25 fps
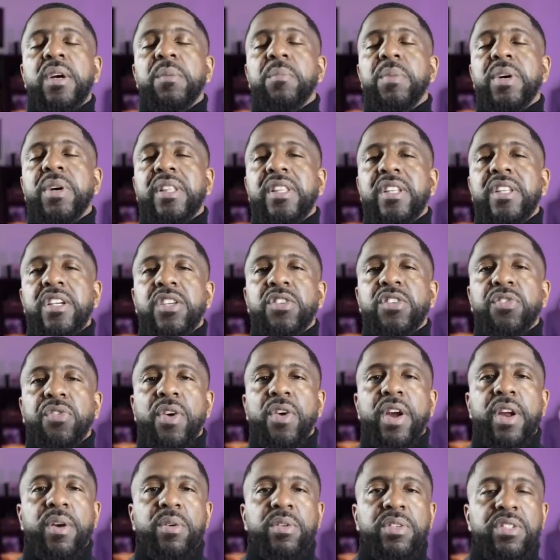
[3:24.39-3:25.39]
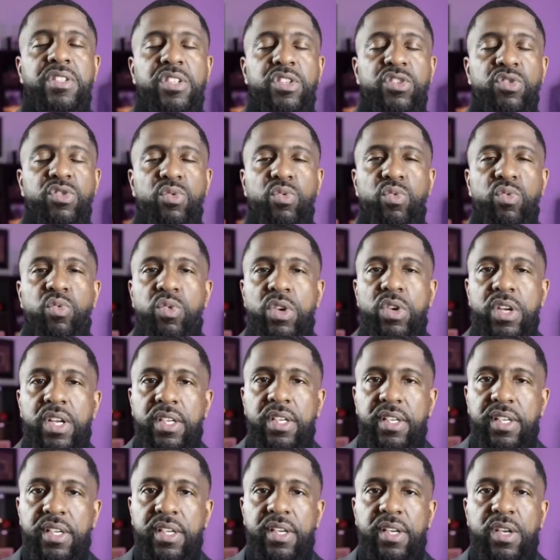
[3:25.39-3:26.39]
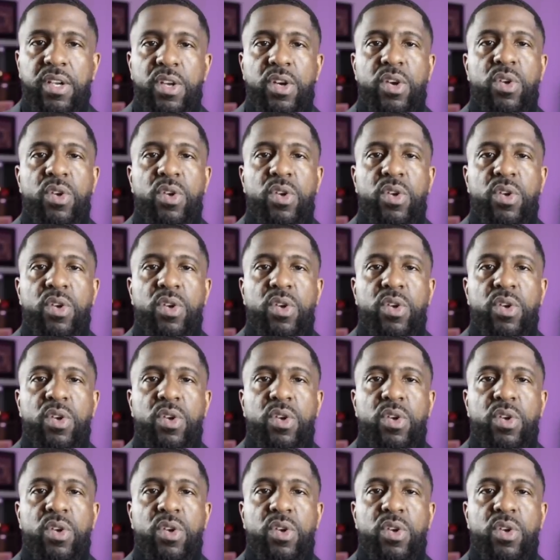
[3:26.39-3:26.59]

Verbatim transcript: But this fragrance is really,